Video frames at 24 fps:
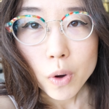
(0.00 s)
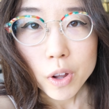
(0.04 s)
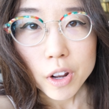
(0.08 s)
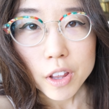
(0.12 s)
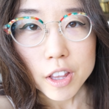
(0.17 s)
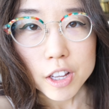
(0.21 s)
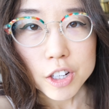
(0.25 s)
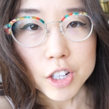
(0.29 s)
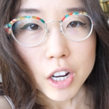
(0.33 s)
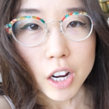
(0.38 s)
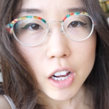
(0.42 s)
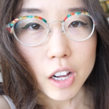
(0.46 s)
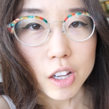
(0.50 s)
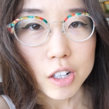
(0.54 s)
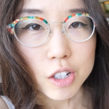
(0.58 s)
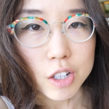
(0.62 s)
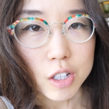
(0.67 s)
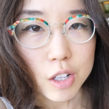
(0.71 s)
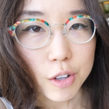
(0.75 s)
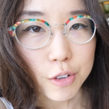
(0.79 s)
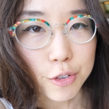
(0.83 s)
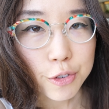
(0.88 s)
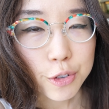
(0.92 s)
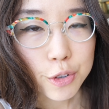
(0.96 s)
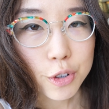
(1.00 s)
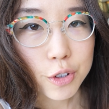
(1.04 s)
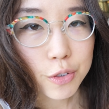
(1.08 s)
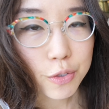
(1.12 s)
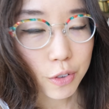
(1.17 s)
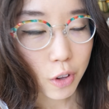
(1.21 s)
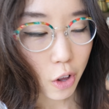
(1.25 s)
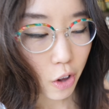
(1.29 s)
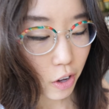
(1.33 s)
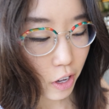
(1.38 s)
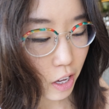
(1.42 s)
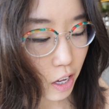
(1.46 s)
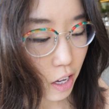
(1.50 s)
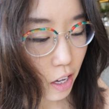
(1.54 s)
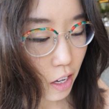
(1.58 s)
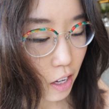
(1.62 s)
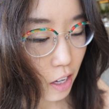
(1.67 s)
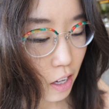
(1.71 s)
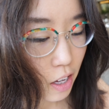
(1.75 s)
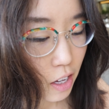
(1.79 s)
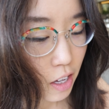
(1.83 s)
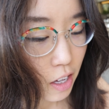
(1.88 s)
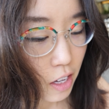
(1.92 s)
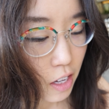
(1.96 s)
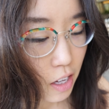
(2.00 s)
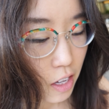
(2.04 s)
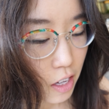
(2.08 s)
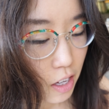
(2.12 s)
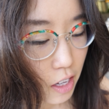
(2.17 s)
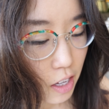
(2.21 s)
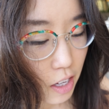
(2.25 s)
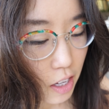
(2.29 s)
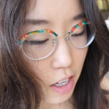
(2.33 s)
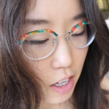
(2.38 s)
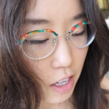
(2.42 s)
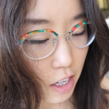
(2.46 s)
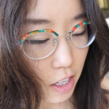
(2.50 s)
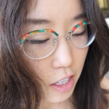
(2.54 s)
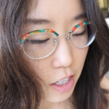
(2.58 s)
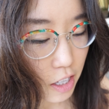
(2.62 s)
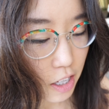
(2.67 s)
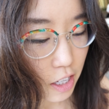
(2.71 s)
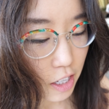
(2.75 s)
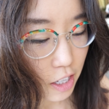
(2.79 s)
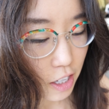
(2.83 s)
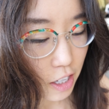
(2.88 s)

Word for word: one of the challenges of food vlogging is